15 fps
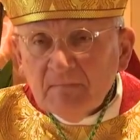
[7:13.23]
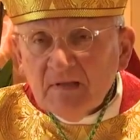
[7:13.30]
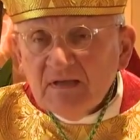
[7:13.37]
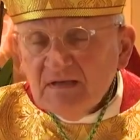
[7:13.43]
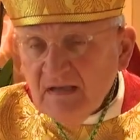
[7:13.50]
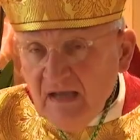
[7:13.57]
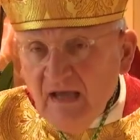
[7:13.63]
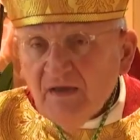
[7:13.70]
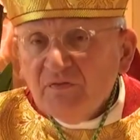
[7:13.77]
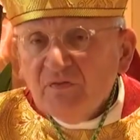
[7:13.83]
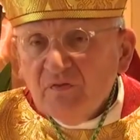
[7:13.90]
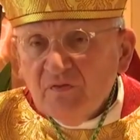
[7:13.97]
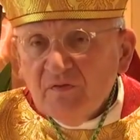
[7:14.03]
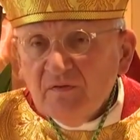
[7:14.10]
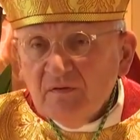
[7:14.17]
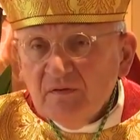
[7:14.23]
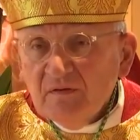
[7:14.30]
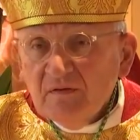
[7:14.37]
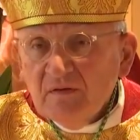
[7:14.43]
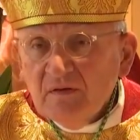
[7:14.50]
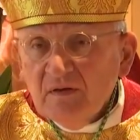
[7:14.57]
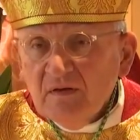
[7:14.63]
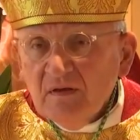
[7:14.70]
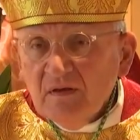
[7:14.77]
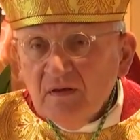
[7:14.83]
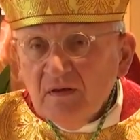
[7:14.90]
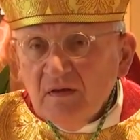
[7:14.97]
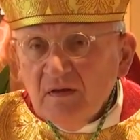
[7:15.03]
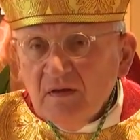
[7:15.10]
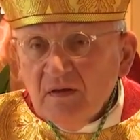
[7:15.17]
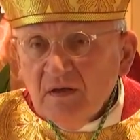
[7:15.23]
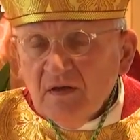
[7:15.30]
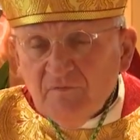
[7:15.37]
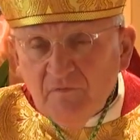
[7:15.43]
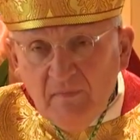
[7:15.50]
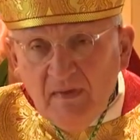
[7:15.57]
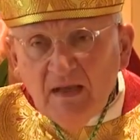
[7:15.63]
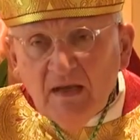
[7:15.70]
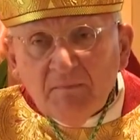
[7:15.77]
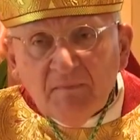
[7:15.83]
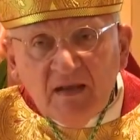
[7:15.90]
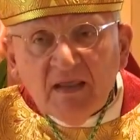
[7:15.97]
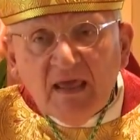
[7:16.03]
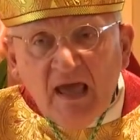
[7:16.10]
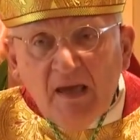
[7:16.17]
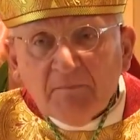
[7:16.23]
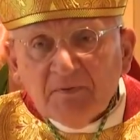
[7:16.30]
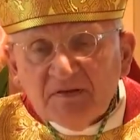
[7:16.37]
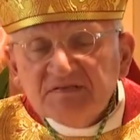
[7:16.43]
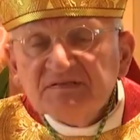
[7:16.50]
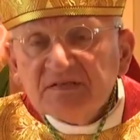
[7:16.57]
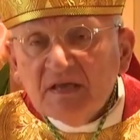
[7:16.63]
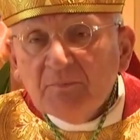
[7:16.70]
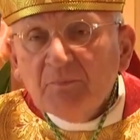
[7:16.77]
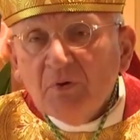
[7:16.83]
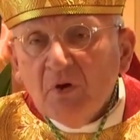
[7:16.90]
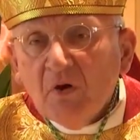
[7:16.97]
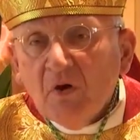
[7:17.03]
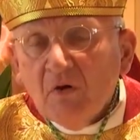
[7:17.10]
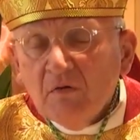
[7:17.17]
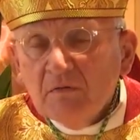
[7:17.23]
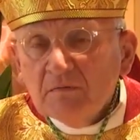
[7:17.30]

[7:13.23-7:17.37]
death of a man in Minneapolis, St. Paul.